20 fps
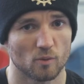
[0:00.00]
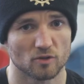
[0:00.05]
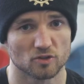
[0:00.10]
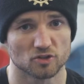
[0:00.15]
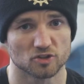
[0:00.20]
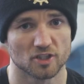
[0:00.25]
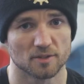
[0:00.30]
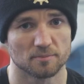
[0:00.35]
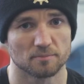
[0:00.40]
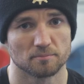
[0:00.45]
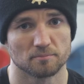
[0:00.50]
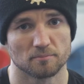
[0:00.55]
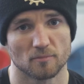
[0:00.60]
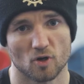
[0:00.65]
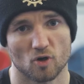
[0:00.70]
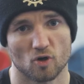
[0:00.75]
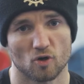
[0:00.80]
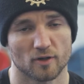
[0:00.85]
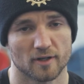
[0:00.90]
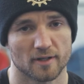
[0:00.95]
Watching
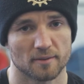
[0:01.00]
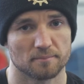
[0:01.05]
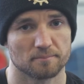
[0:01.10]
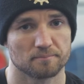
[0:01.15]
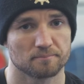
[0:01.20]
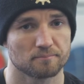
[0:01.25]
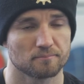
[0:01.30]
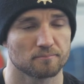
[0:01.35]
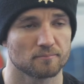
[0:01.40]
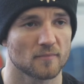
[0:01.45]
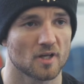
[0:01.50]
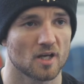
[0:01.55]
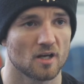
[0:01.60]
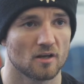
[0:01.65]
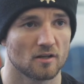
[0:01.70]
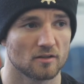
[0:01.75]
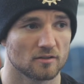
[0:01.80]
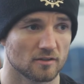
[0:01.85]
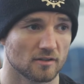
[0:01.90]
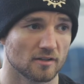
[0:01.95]
or
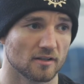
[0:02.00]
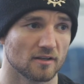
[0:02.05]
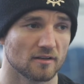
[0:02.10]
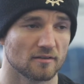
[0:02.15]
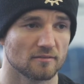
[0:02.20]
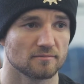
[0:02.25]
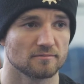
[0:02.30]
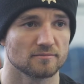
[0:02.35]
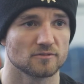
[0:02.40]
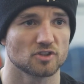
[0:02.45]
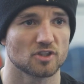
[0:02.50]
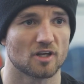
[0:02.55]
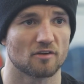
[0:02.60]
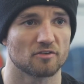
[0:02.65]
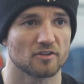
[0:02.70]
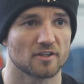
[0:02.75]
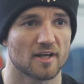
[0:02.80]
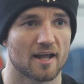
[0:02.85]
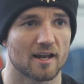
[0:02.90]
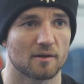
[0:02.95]
the
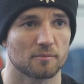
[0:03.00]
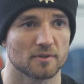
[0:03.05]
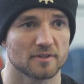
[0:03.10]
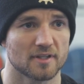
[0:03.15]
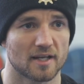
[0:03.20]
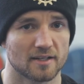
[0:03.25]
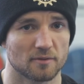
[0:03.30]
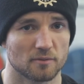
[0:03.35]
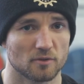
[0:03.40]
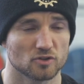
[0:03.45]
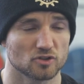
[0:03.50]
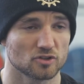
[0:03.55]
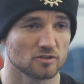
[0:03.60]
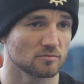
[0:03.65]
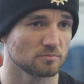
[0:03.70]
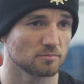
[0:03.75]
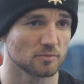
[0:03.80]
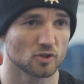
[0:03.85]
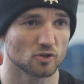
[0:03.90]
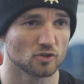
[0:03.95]
Sheffield Hallam and Danny
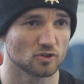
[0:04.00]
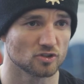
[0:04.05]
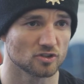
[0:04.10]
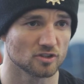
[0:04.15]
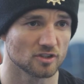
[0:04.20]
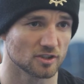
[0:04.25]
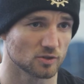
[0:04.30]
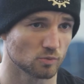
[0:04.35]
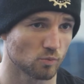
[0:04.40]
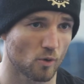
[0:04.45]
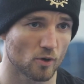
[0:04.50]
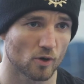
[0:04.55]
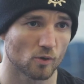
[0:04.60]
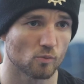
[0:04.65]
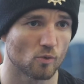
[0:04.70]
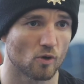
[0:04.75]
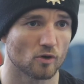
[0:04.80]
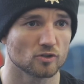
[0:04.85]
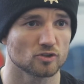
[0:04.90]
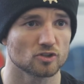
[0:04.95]
Wilson, because it's
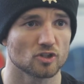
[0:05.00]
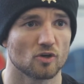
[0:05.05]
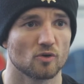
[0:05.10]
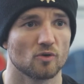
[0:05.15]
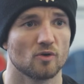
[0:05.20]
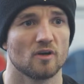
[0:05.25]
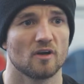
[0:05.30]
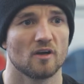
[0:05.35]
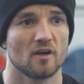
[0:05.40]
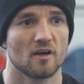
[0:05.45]
one-on-one, so